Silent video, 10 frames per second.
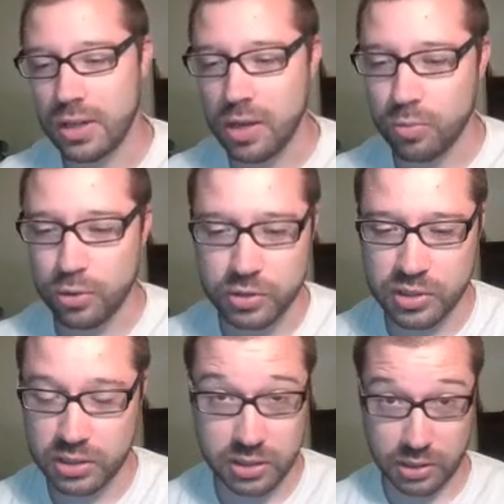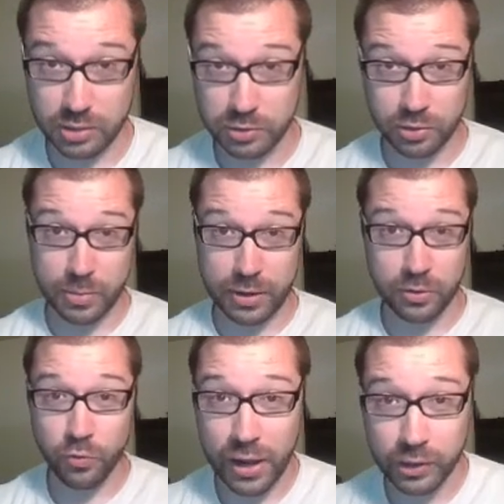produces an absurd amount of
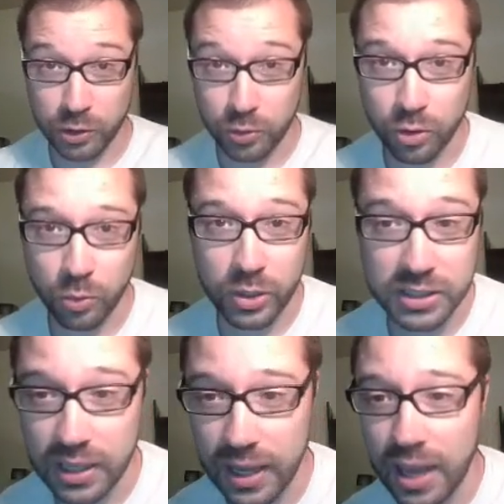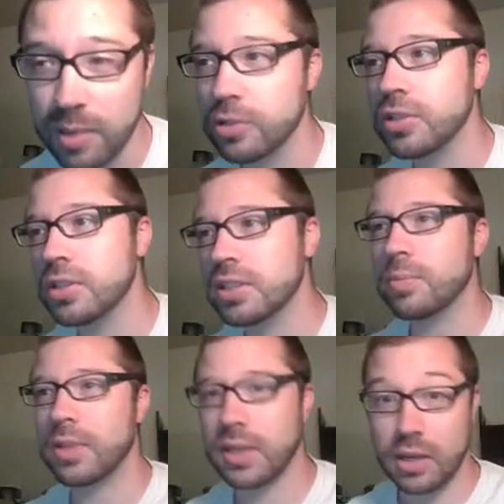value or wins the game or does
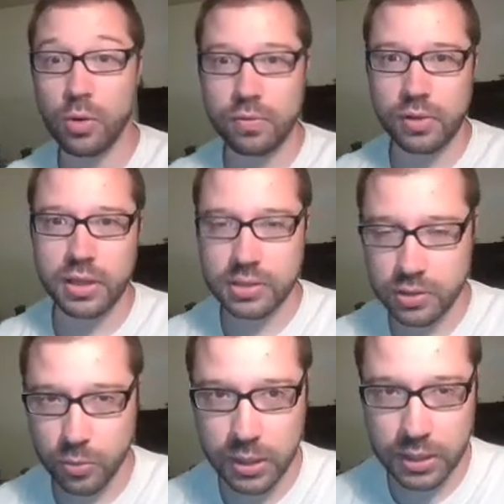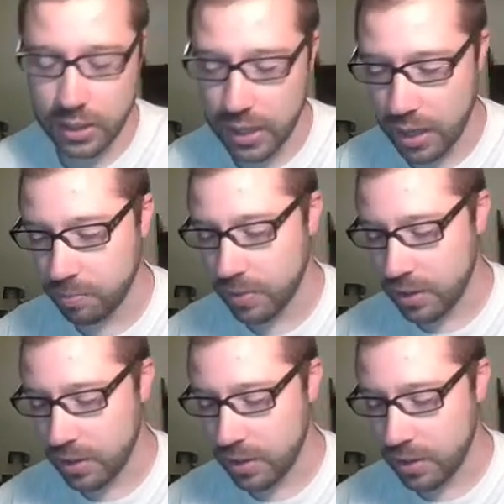something equivalent to winning the game.